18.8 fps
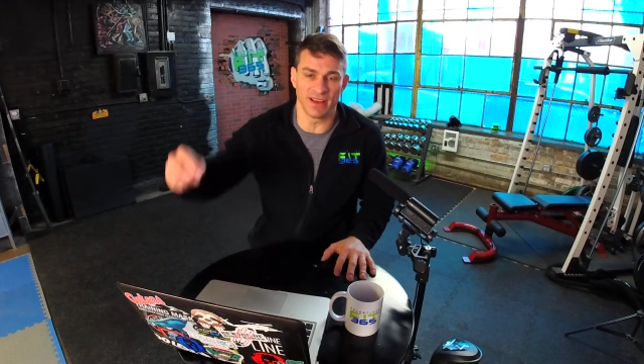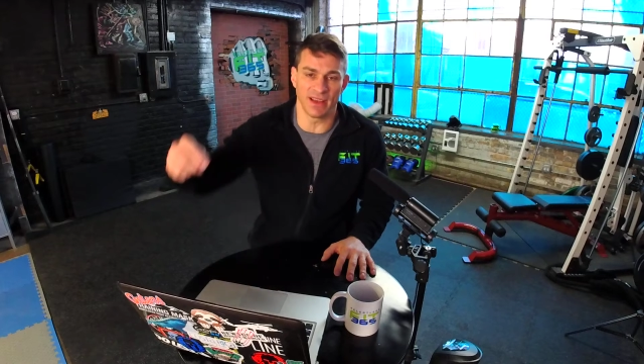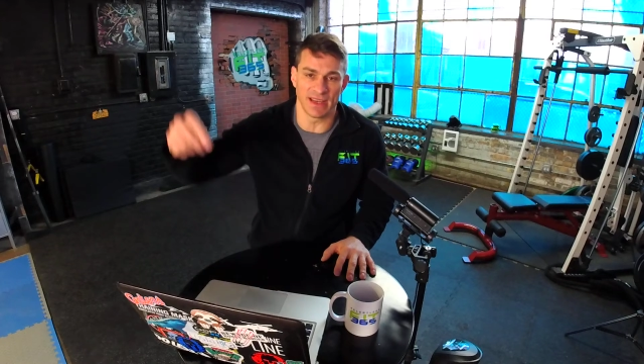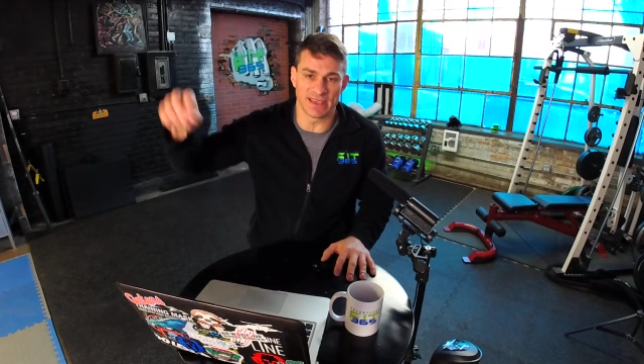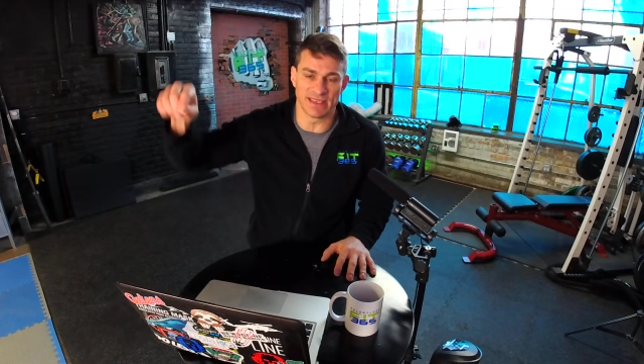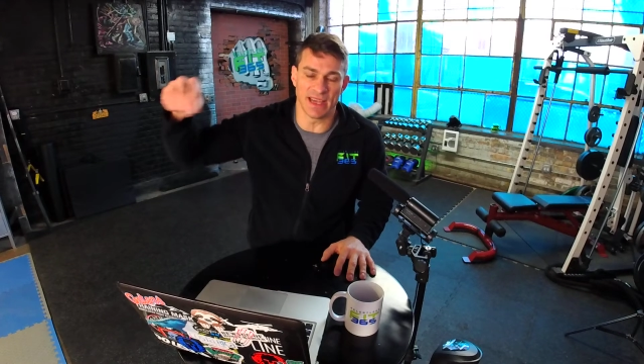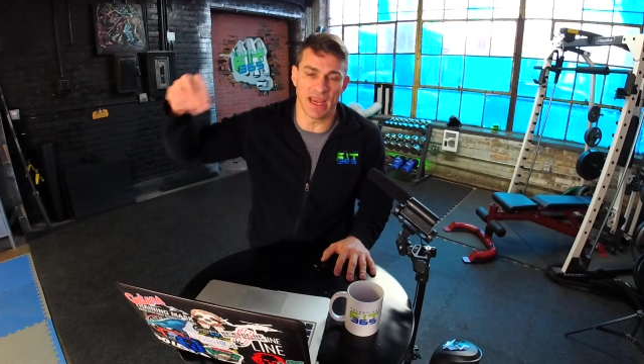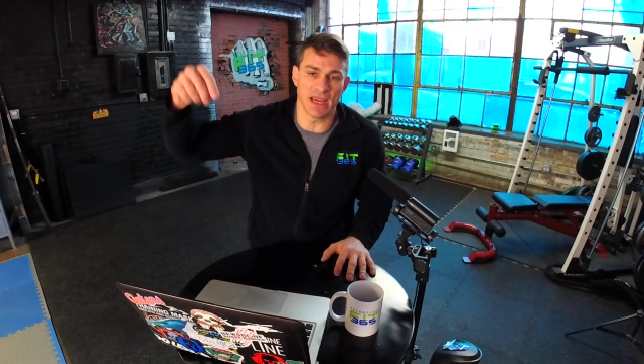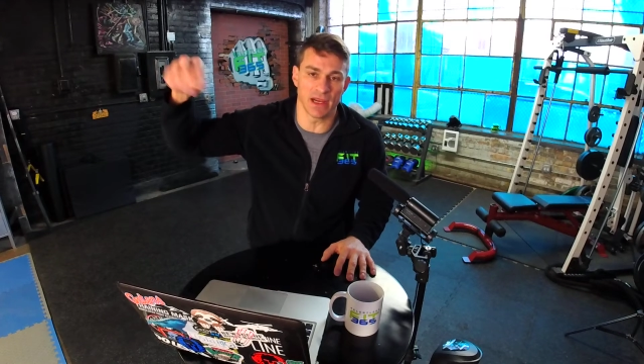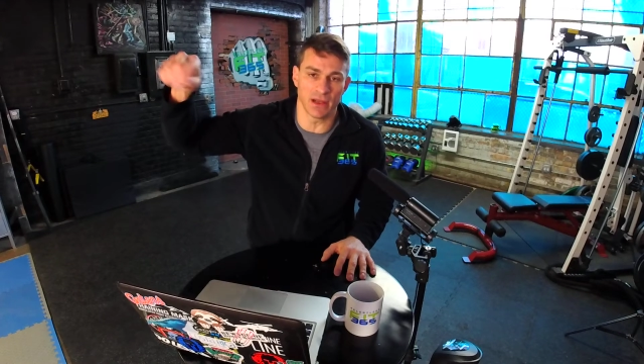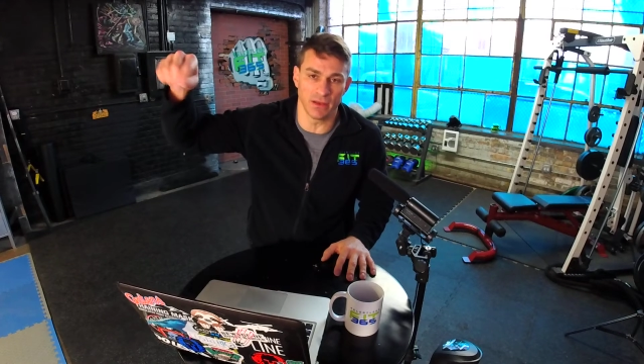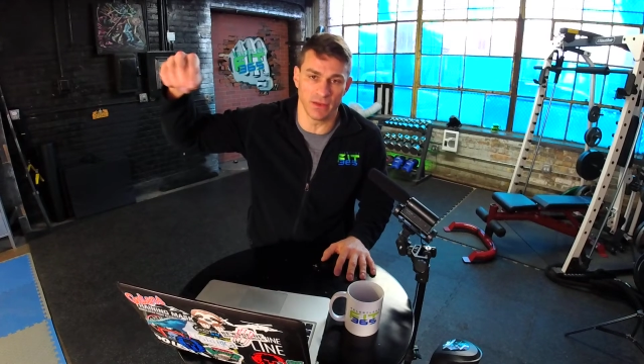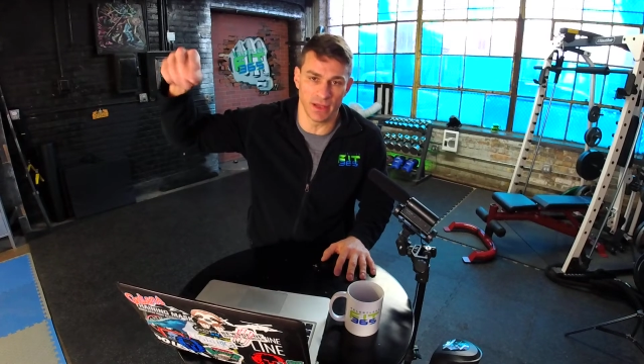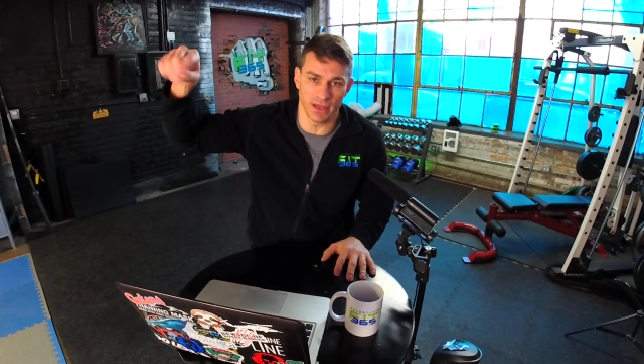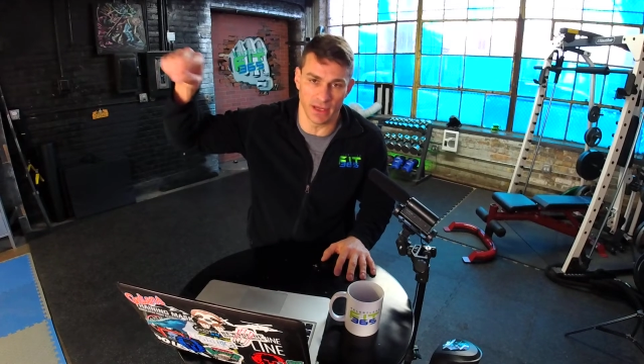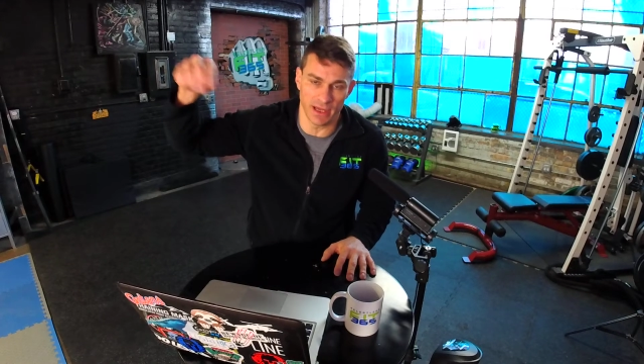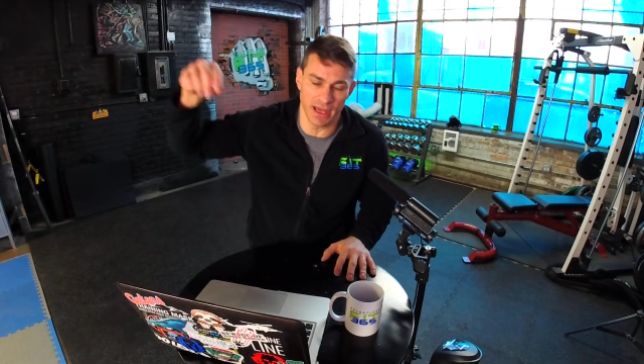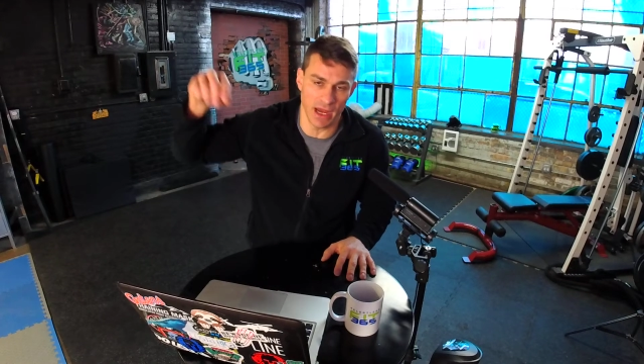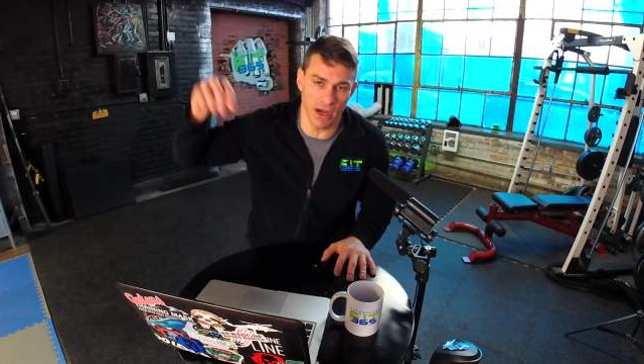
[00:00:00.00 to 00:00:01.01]
like
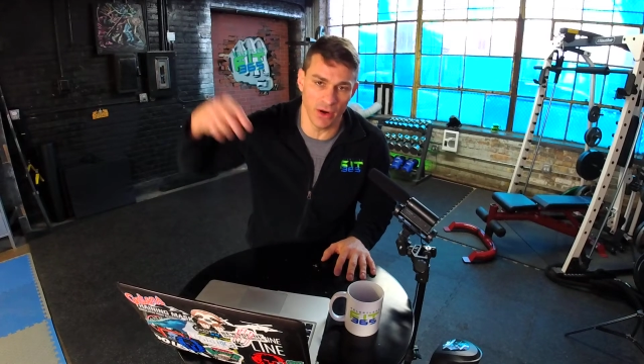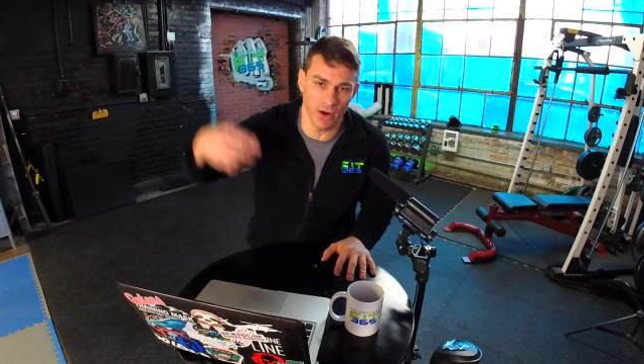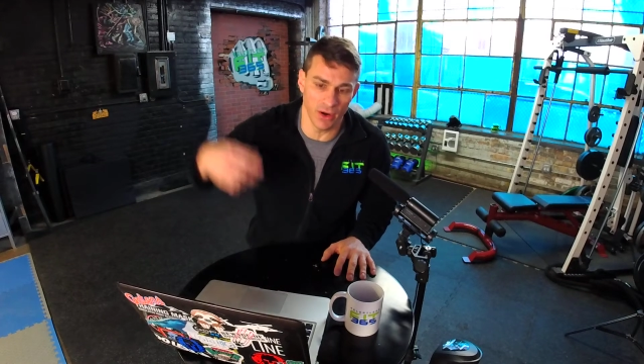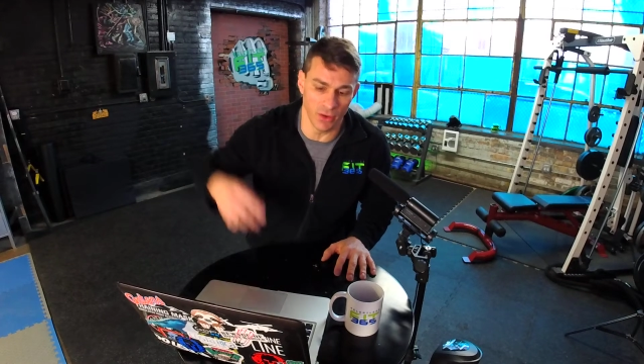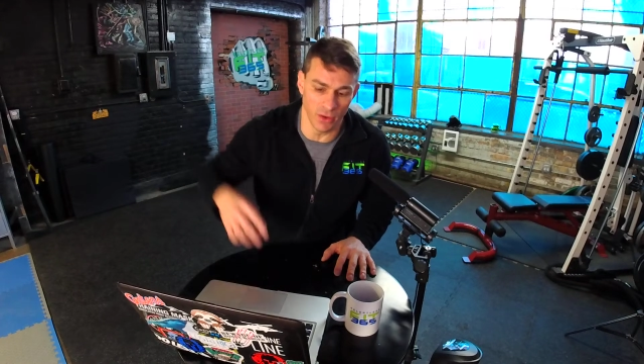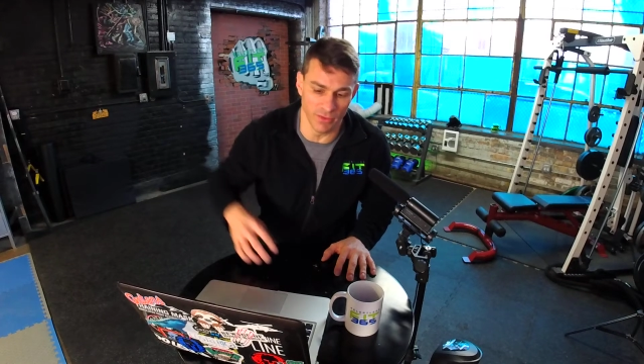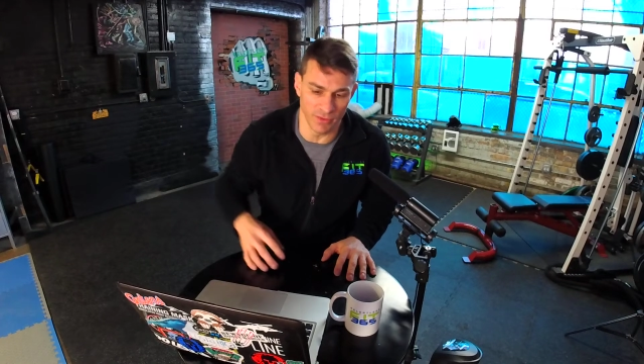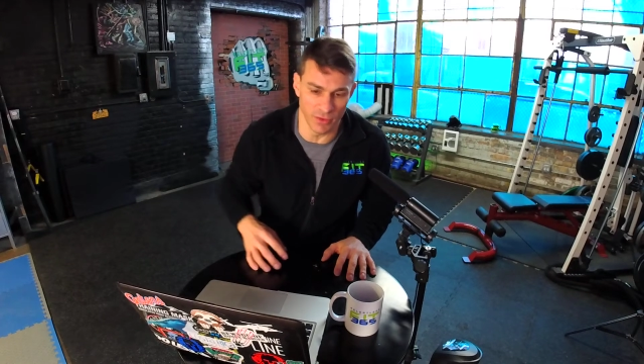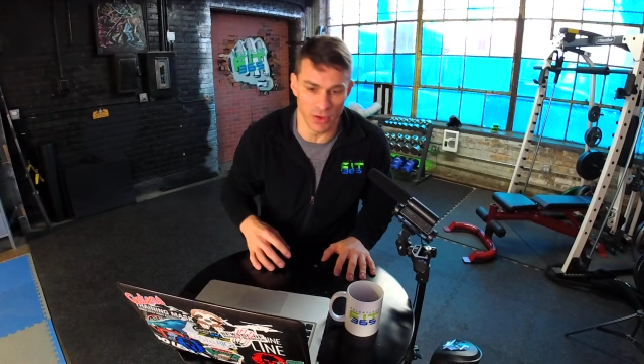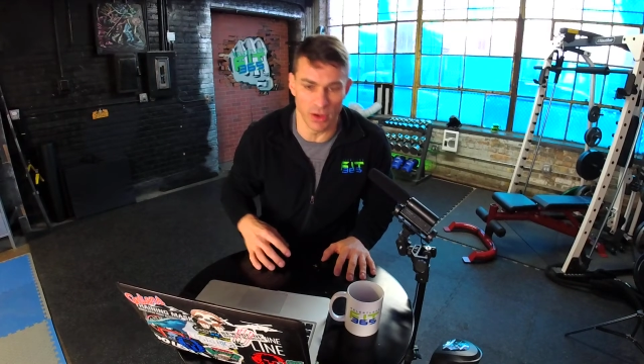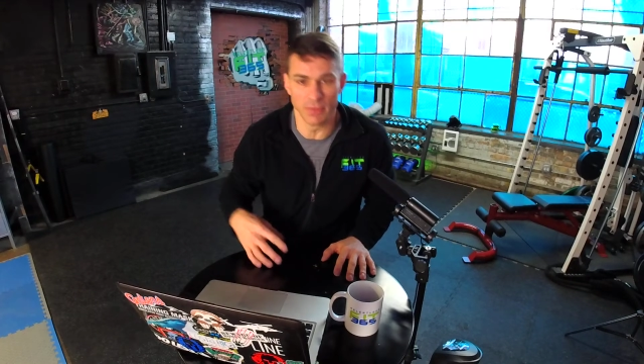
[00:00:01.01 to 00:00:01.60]
dangling a carrot over you.